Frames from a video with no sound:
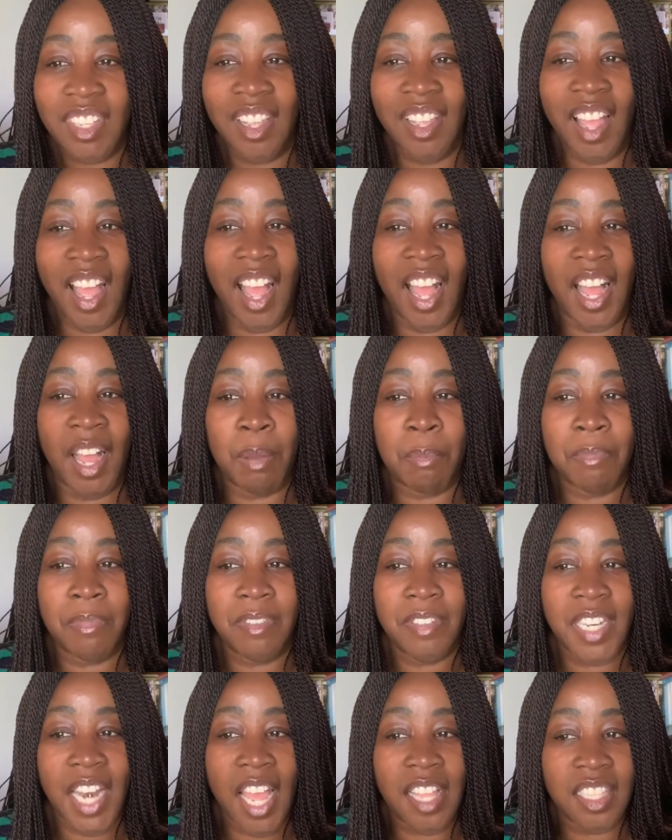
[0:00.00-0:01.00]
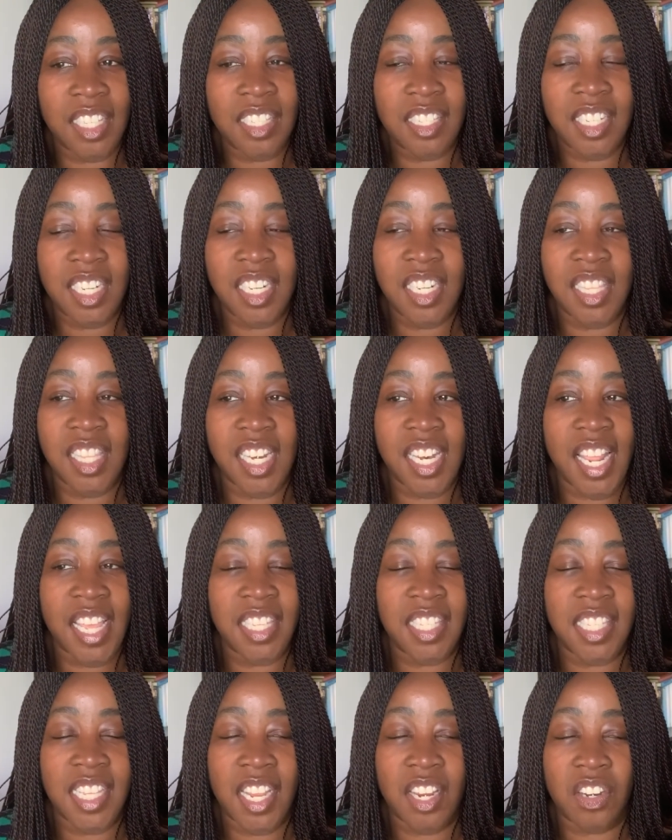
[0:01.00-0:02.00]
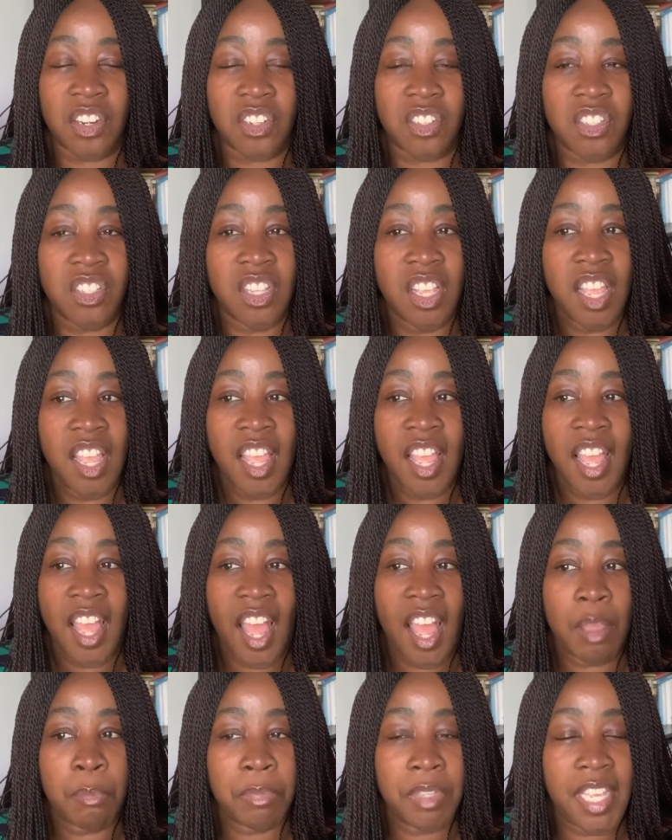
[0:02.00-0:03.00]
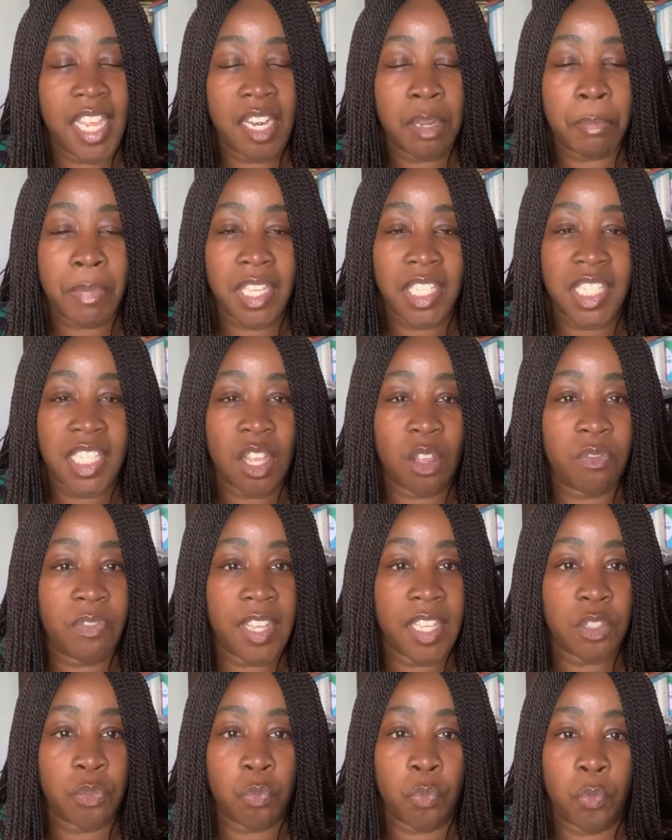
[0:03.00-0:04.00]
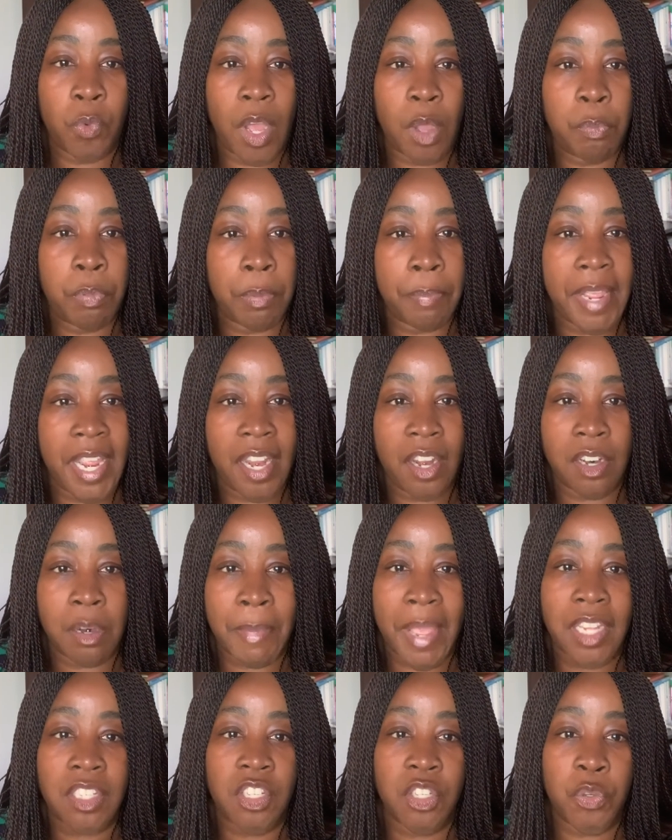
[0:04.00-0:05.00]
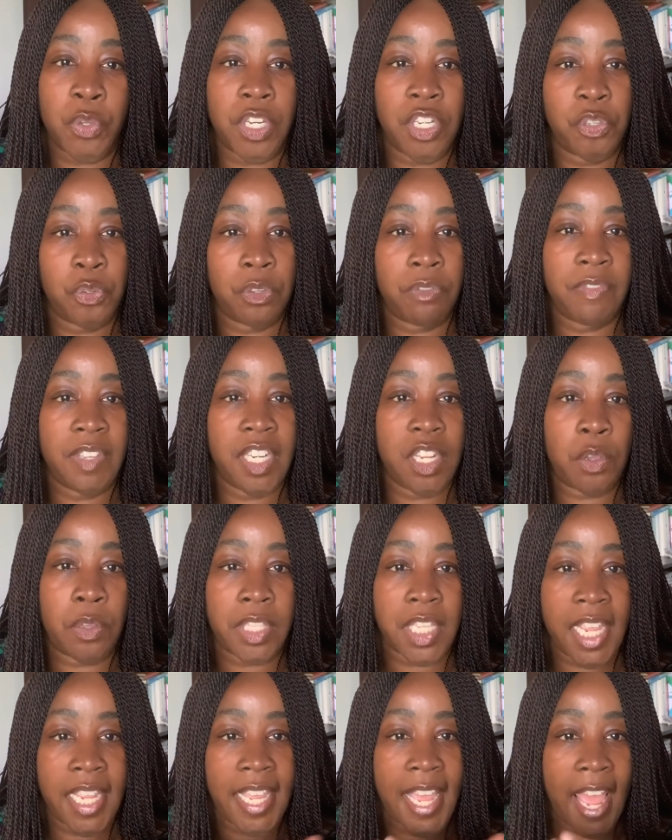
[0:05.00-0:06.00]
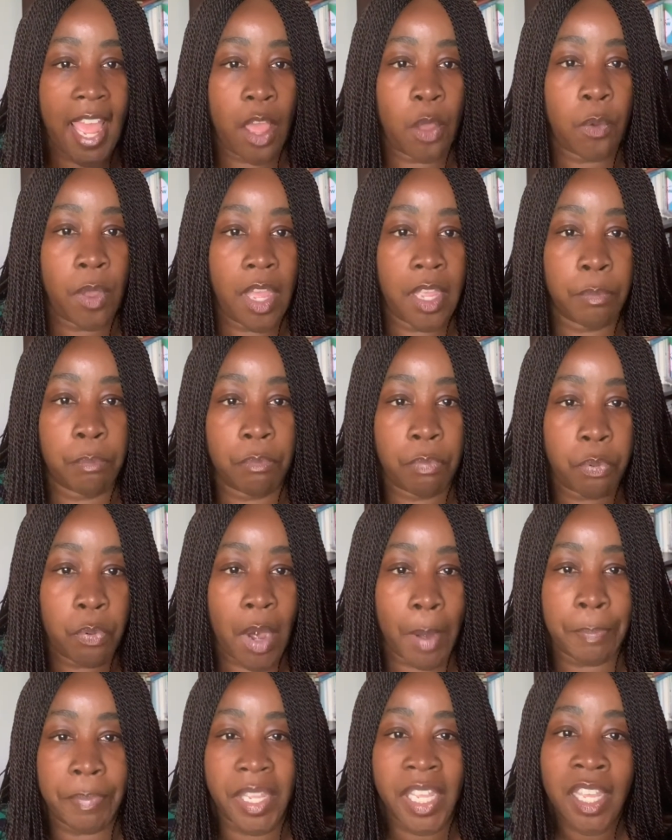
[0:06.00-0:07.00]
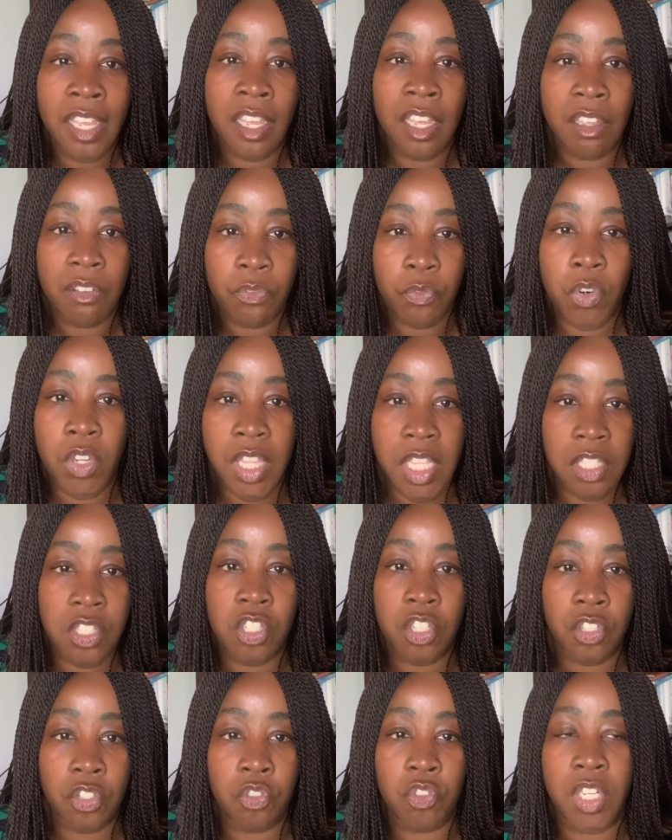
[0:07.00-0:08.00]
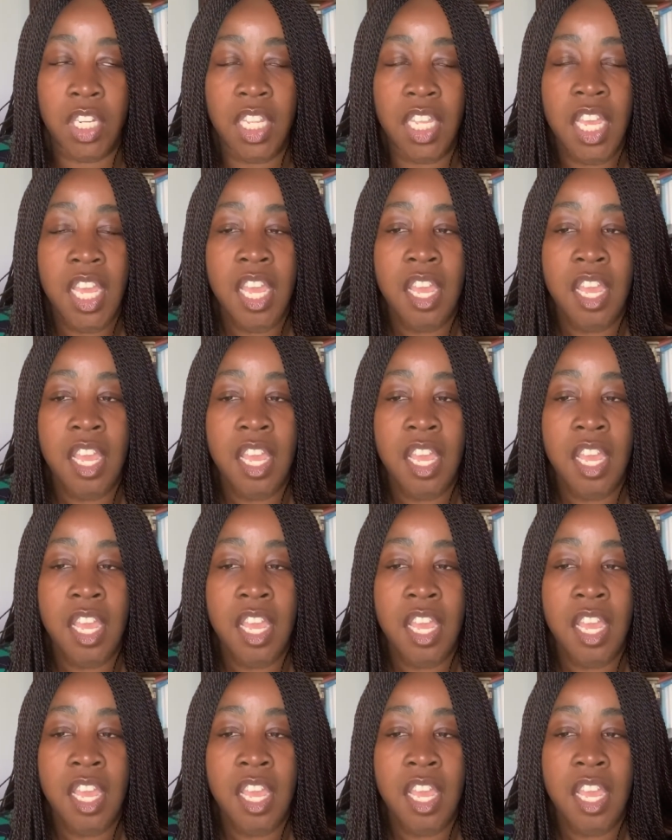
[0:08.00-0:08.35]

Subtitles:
Not listening to the naysayers. I'm getting myself as well prepared. I'm actually going to do a video on like how I'm prepping for the surgery,